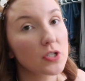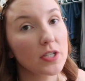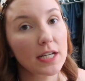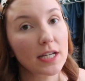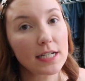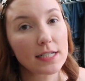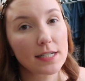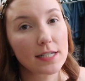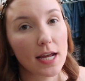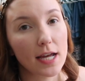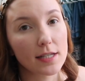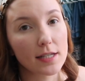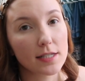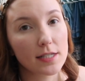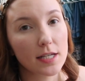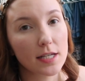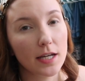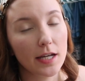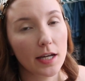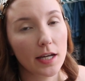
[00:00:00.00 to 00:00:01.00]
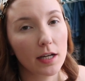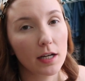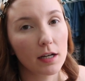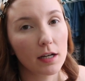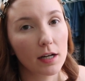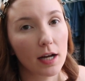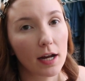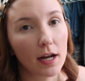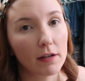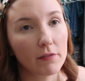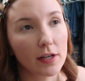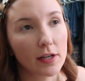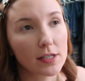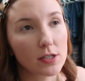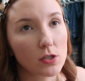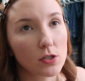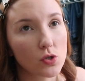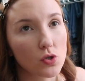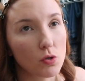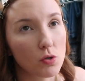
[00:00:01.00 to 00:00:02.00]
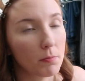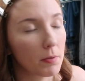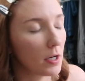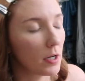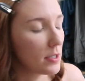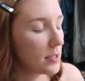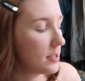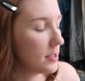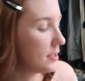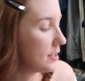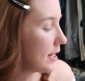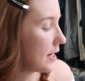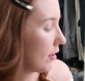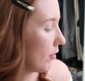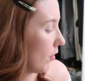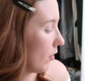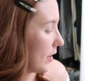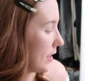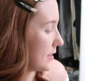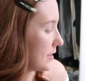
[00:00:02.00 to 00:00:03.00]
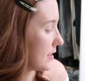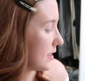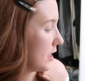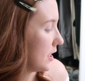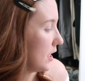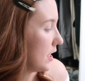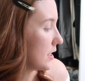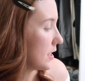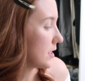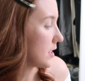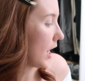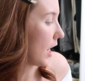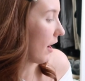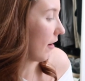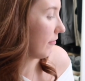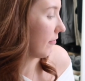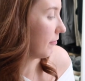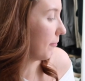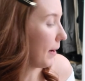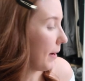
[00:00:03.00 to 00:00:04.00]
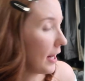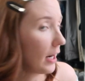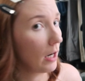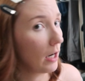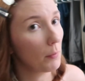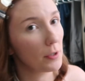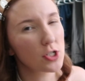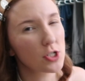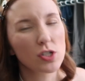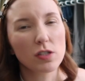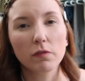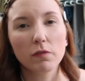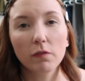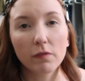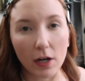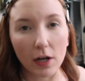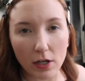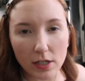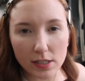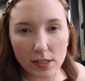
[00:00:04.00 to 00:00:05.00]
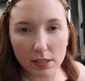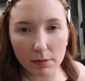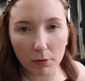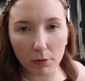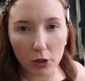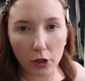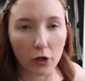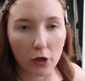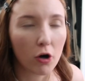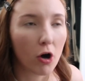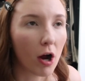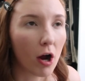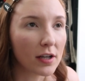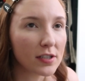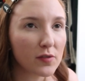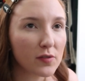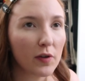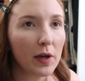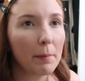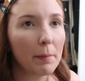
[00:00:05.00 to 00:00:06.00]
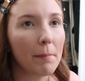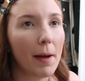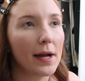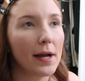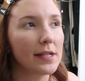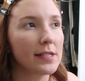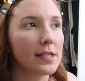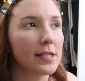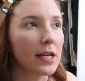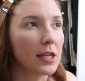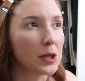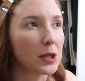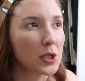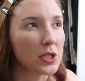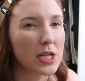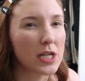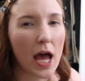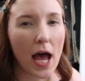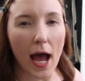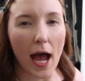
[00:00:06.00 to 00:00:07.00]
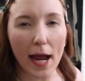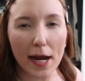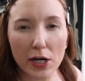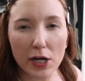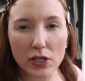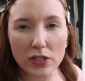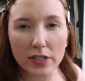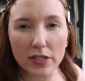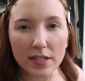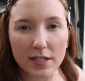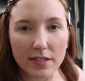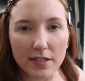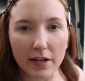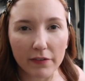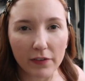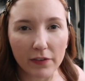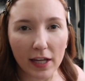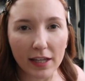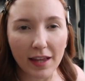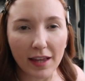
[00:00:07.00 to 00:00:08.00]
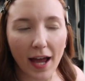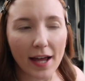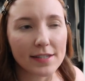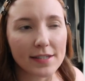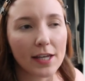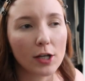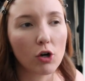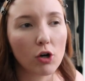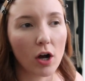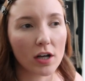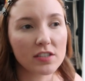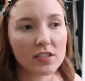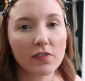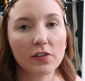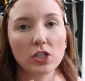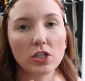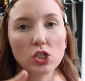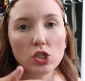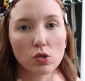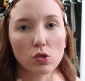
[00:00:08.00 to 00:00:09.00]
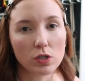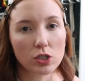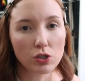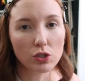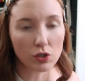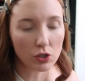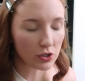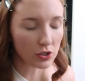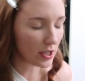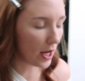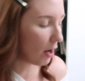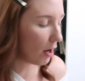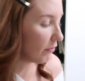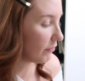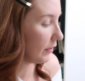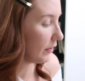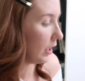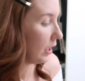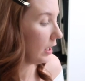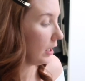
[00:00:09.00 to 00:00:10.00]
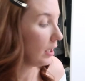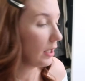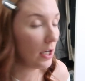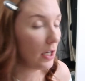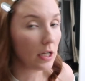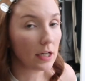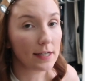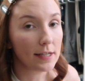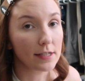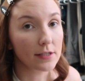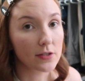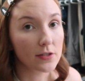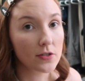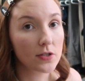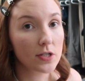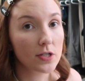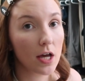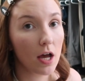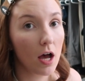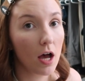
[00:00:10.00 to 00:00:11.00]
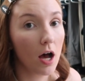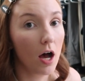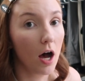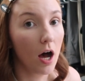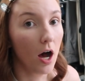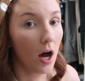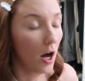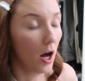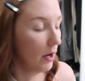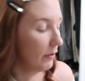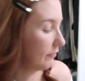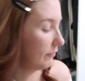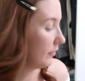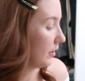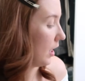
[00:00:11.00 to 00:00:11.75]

is like a dancing, kind of like Zumba on steroids. Tough Mudder, which is very similar to CrossFit, minus like the tires and stuff like that. It's like CrossFit that you can do yourself. He is tough.